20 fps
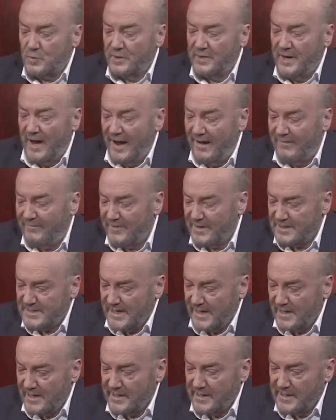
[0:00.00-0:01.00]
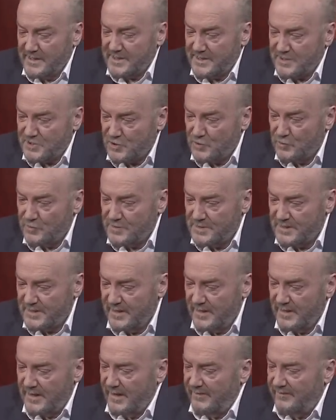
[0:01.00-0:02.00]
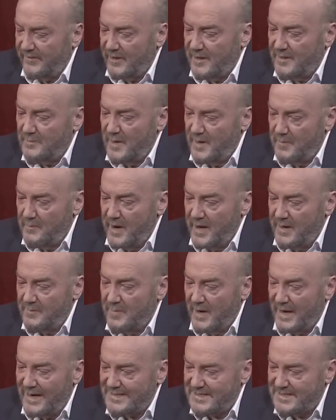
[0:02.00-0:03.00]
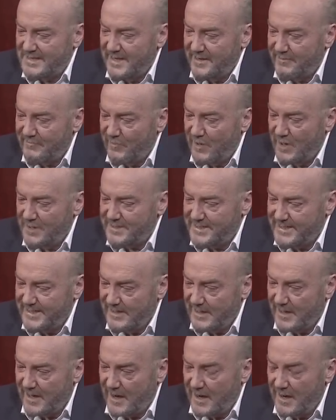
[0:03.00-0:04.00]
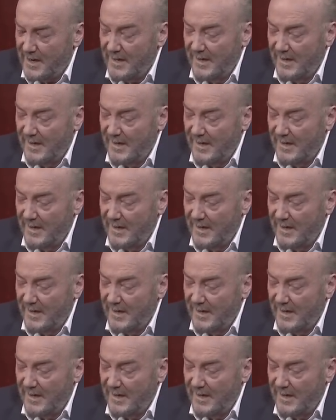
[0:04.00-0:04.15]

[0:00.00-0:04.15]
would have as elegant a suit if it had been made by a state-run tailor,